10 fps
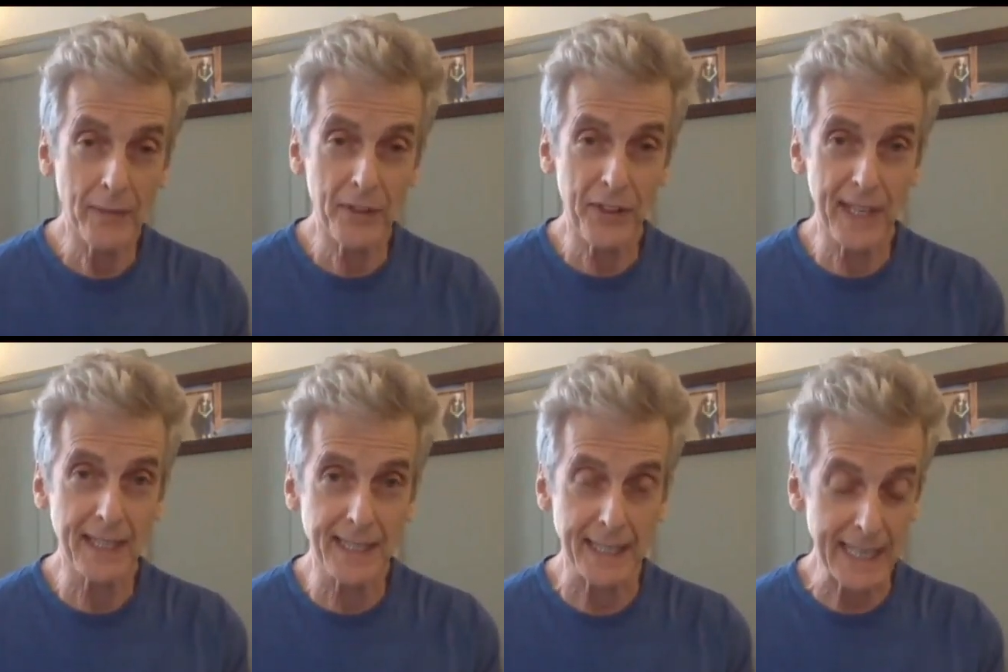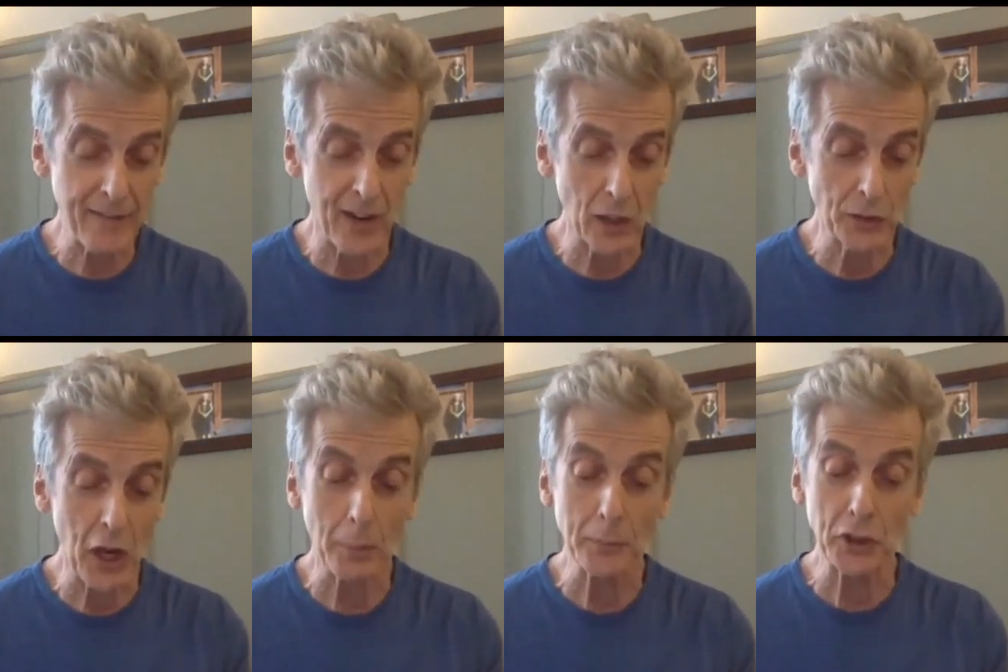one of the things that he
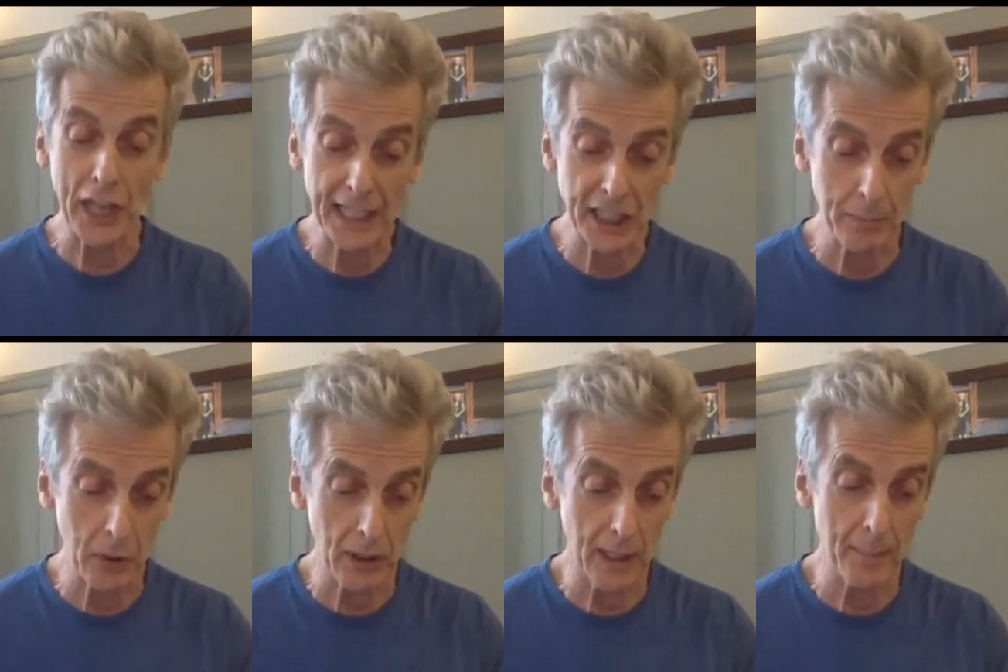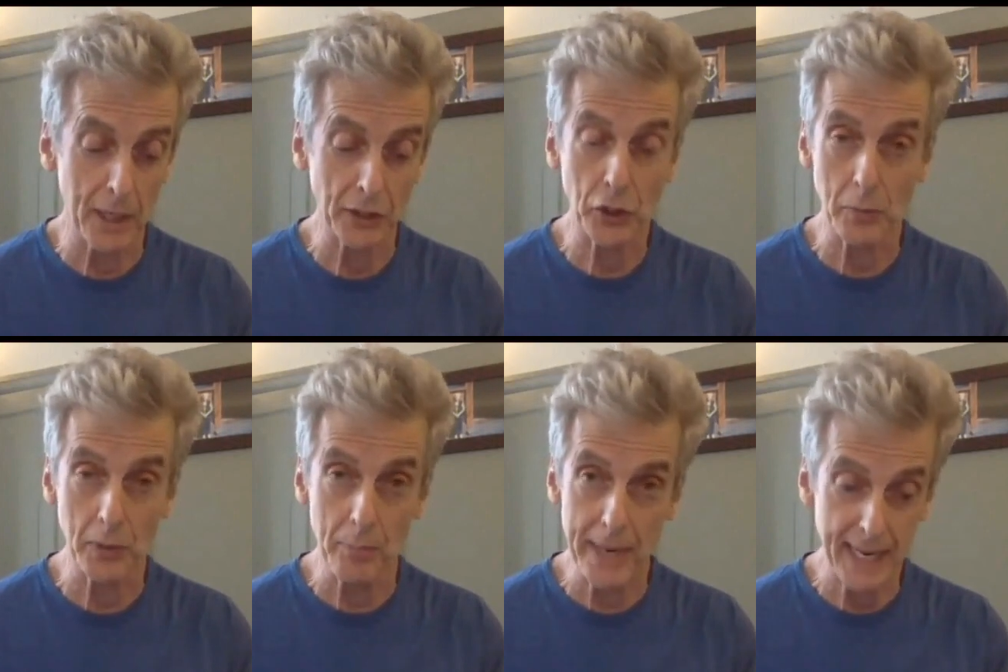found objectionable about
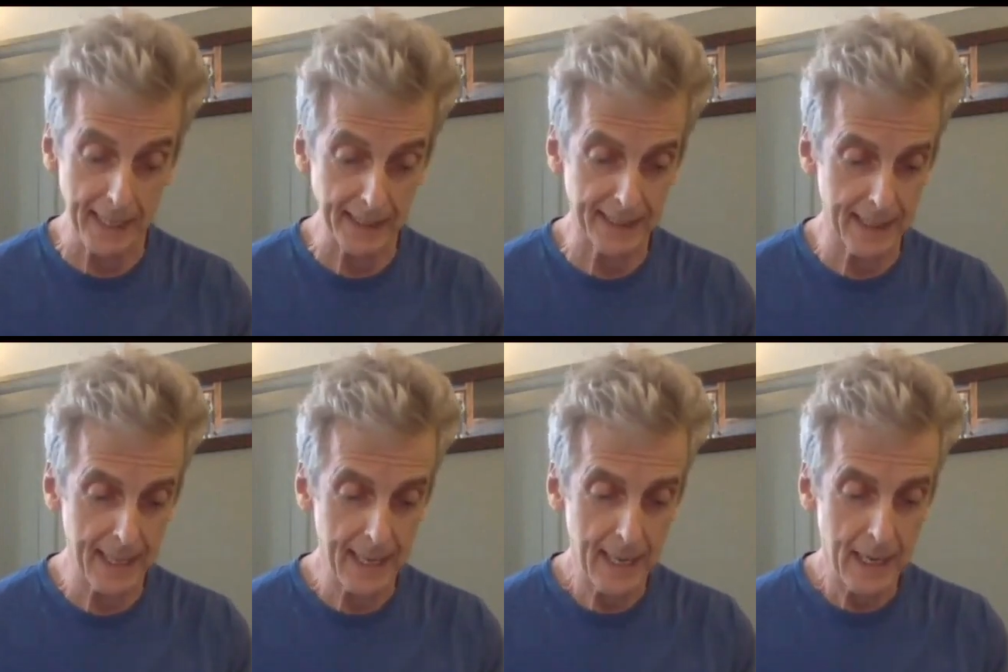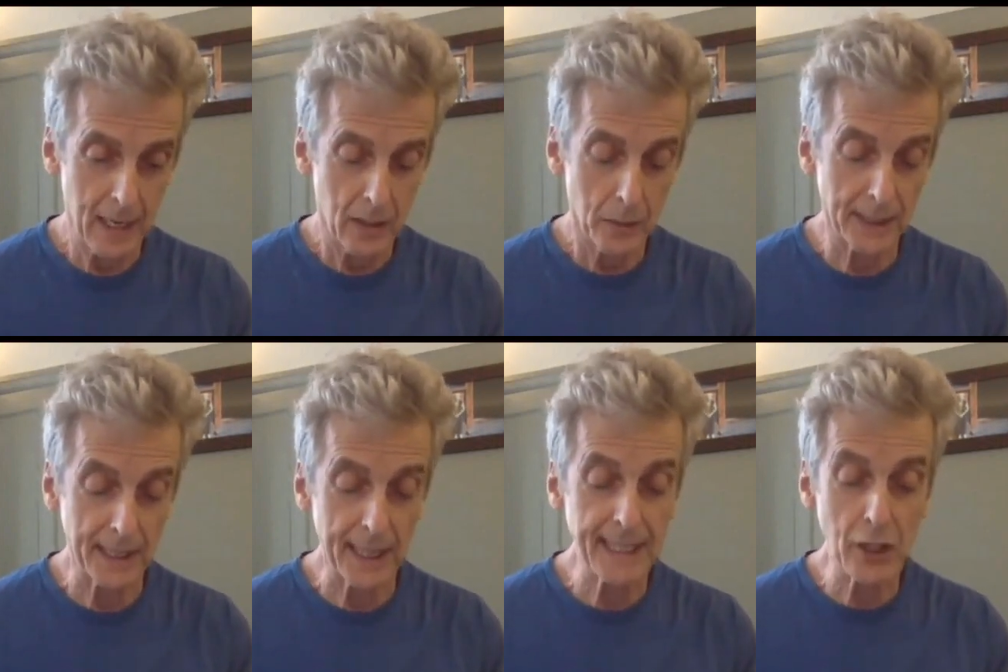human beings
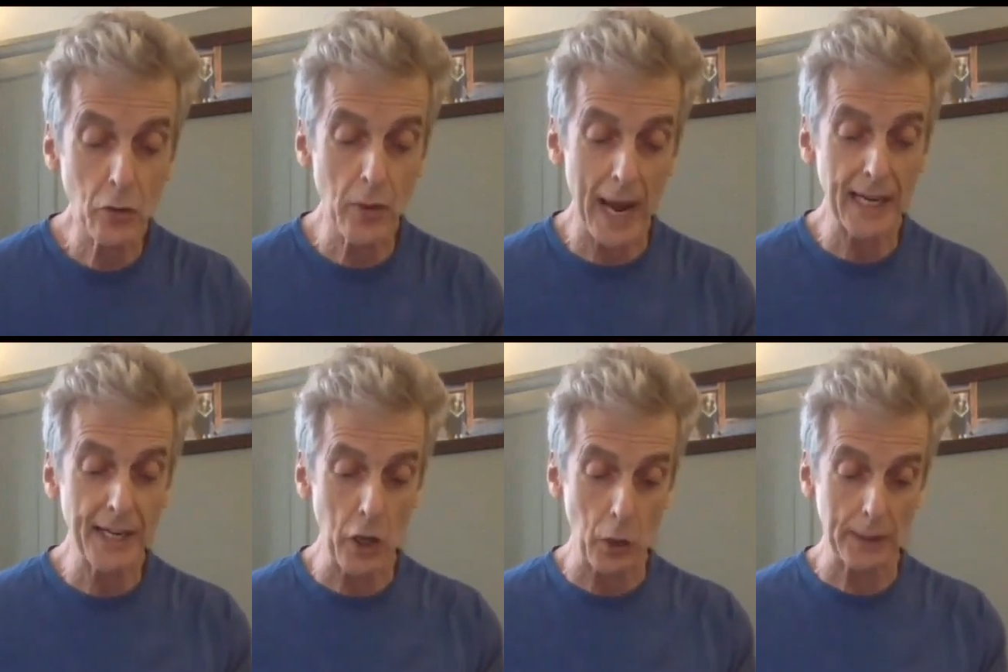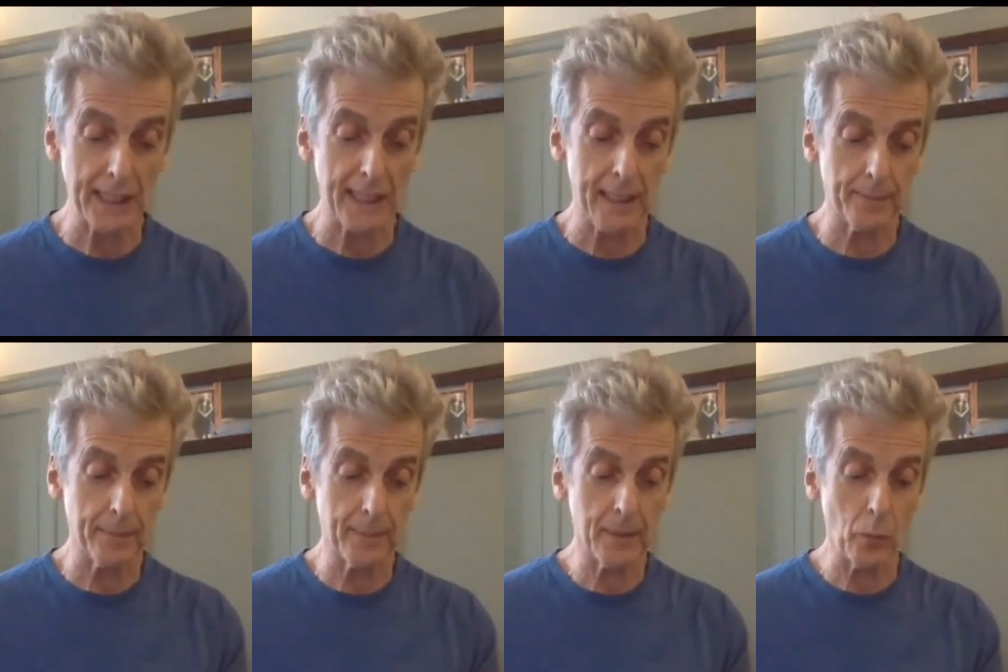was that they so rarely noticed
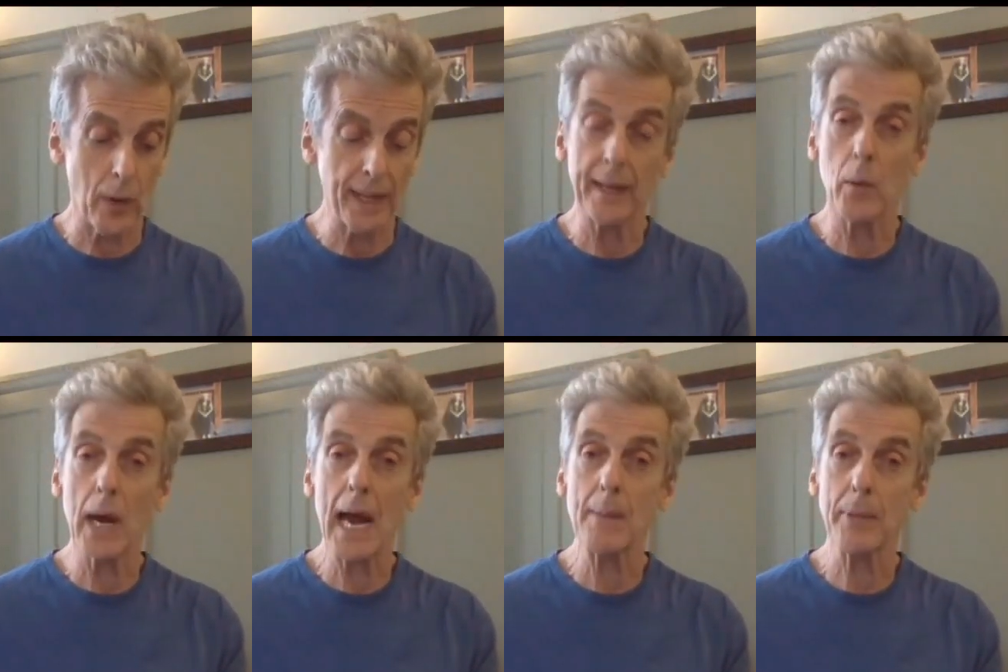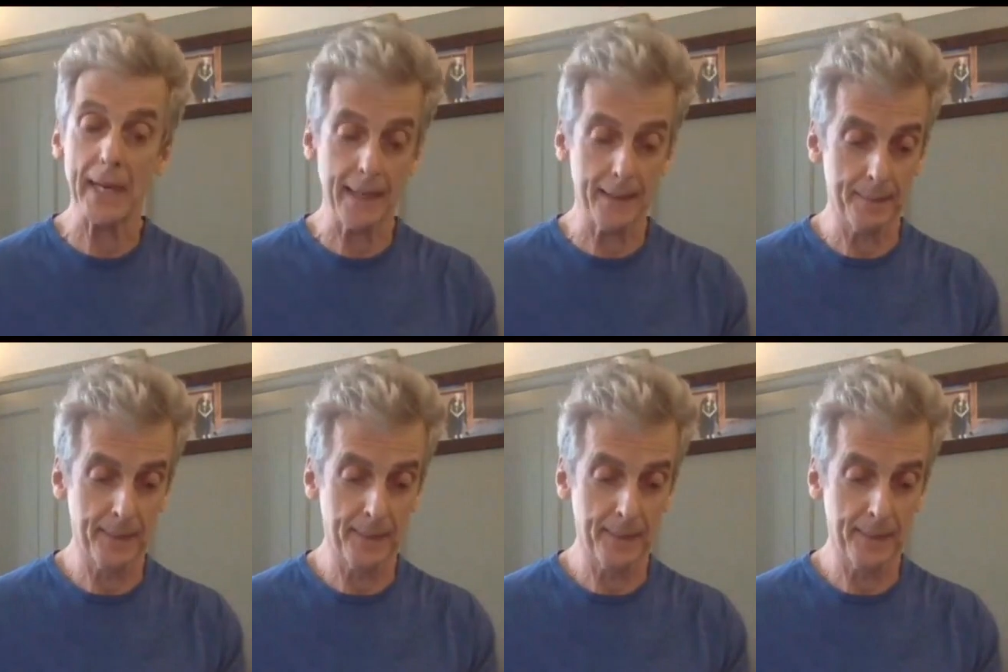it when they were happy.